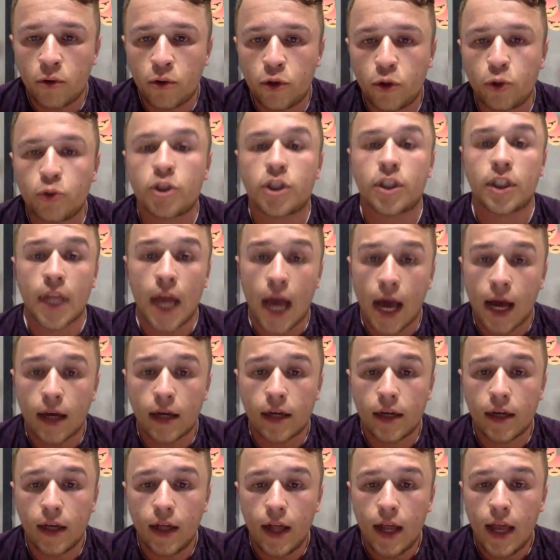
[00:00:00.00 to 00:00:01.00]
to start,
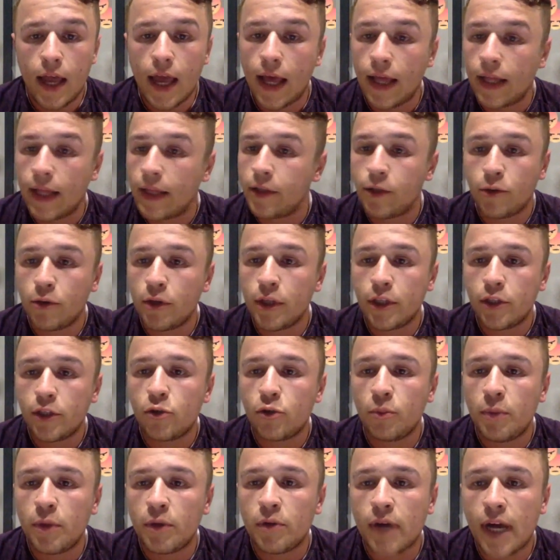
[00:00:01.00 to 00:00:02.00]
and you need to
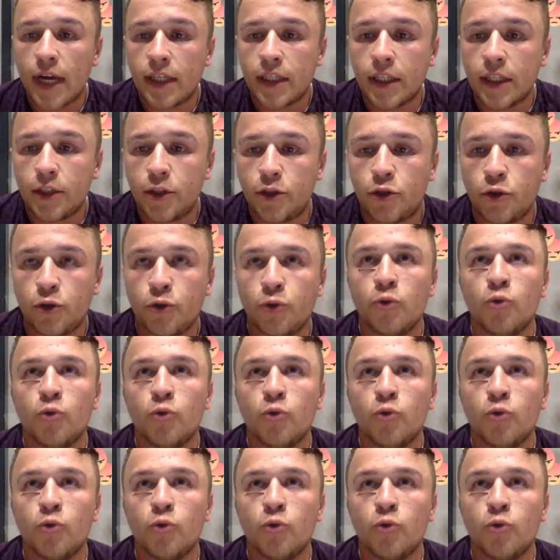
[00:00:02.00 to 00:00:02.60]
be ready to